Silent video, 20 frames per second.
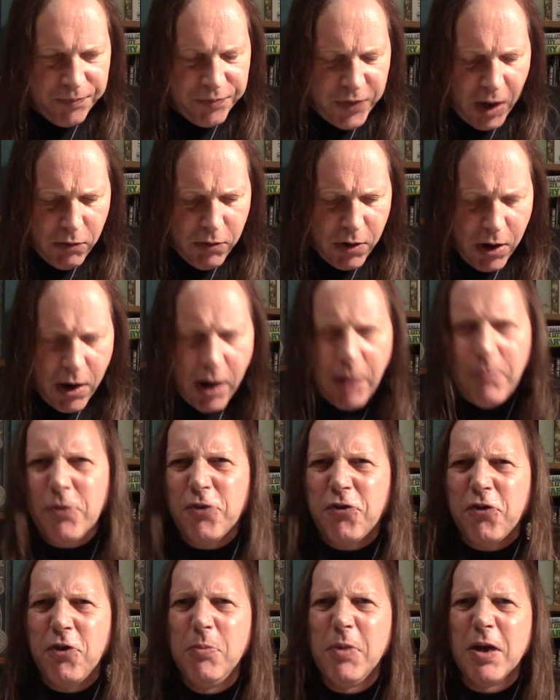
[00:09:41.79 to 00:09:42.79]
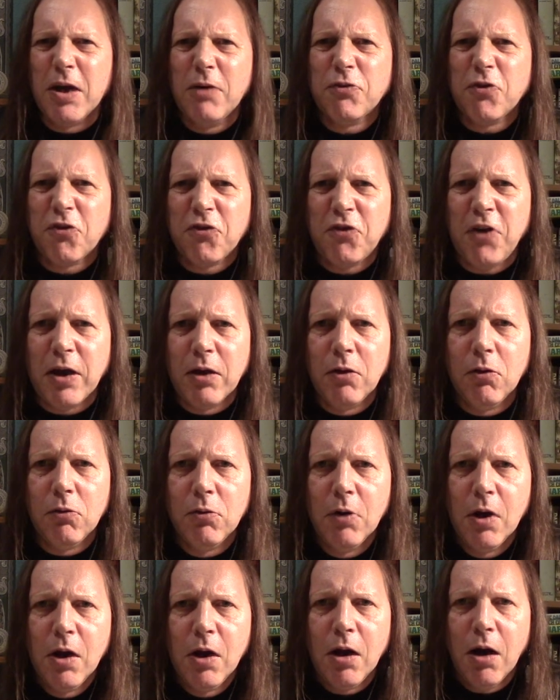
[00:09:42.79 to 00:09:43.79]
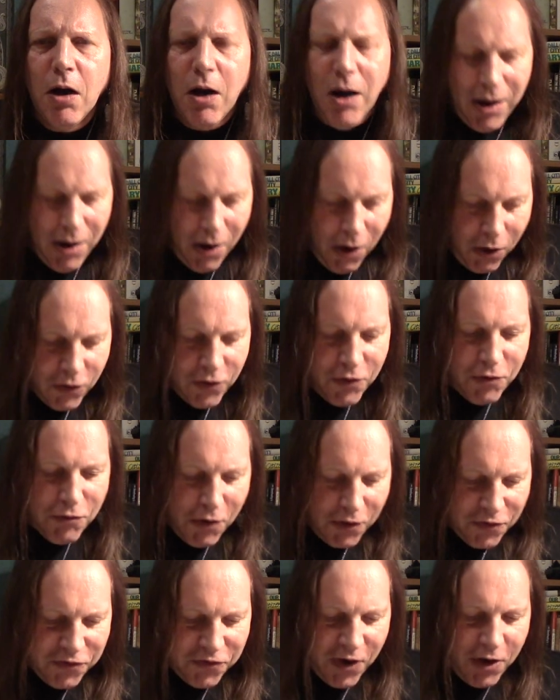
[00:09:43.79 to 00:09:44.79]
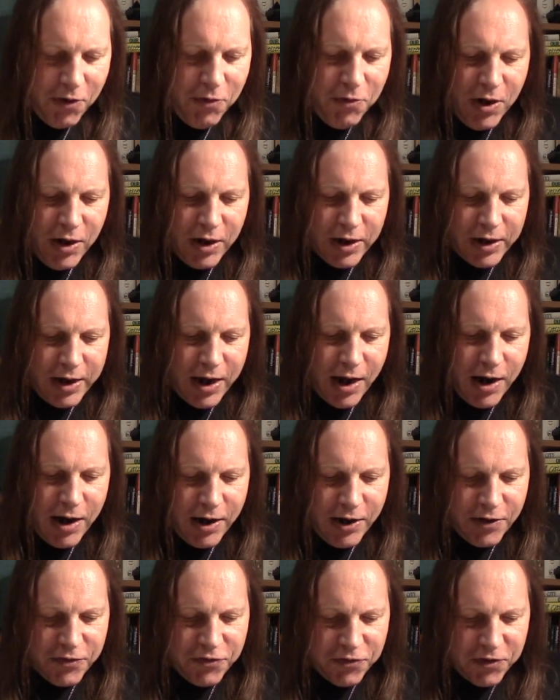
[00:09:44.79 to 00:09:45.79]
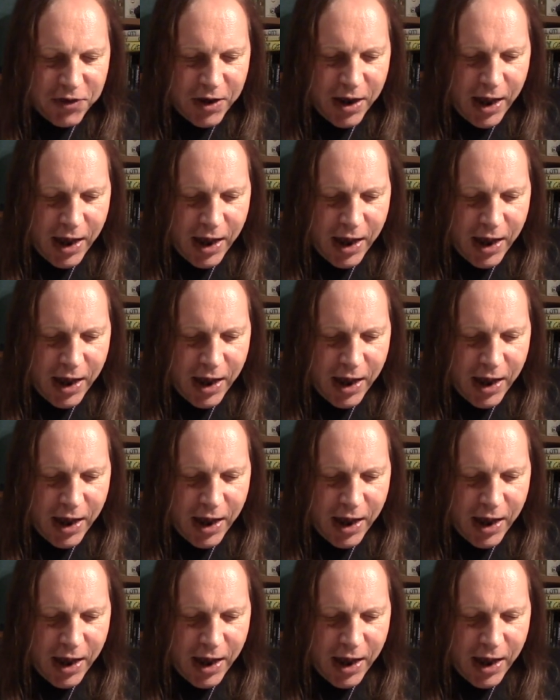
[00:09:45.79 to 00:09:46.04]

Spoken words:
Don't know, I'm assuming it was a single Oloroso cask,